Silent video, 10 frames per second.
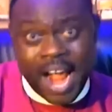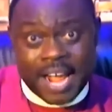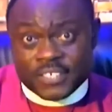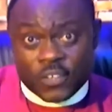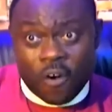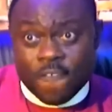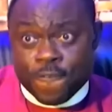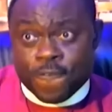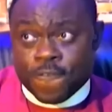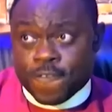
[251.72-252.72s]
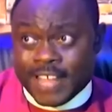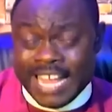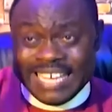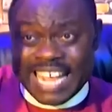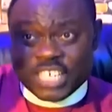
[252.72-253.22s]
of
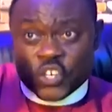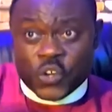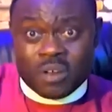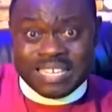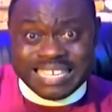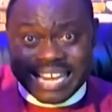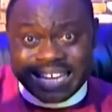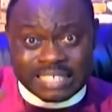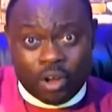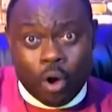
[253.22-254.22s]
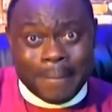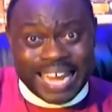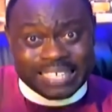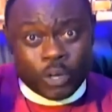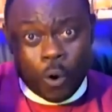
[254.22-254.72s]
election that has come
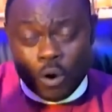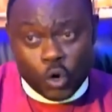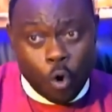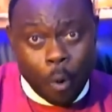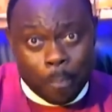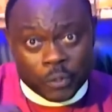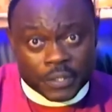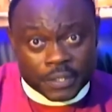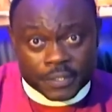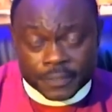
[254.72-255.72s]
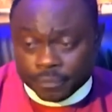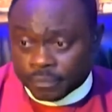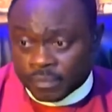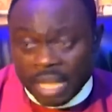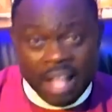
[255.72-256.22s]
and gone opened.
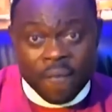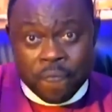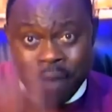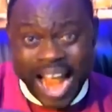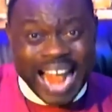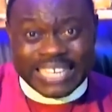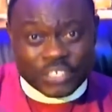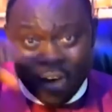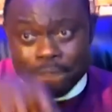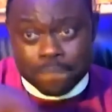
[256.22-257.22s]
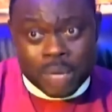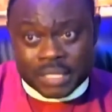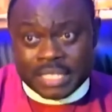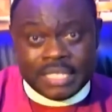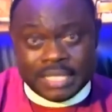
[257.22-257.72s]
Files of
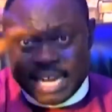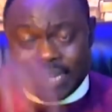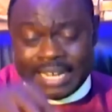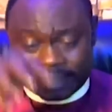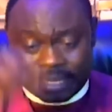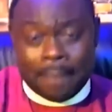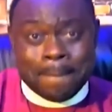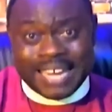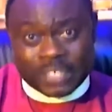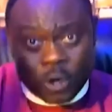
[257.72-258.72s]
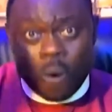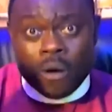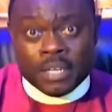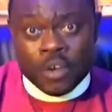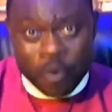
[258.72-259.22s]
money that has come and gone
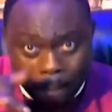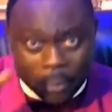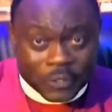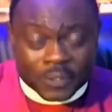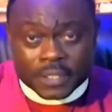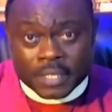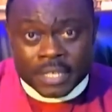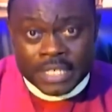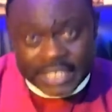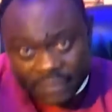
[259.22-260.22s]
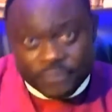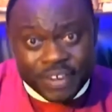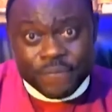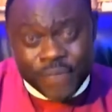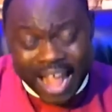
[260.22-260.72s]
opened. Different
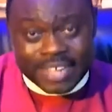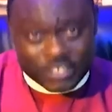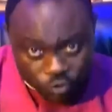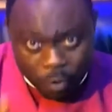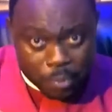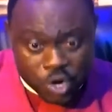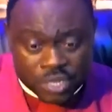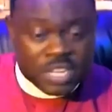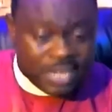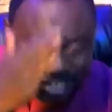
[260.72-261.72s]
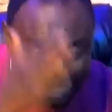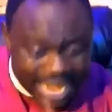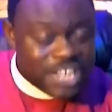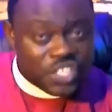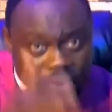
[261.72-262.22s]
files opened,
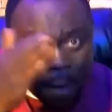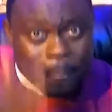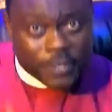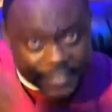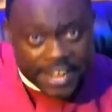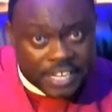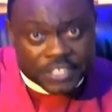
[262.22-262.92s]
case upon case,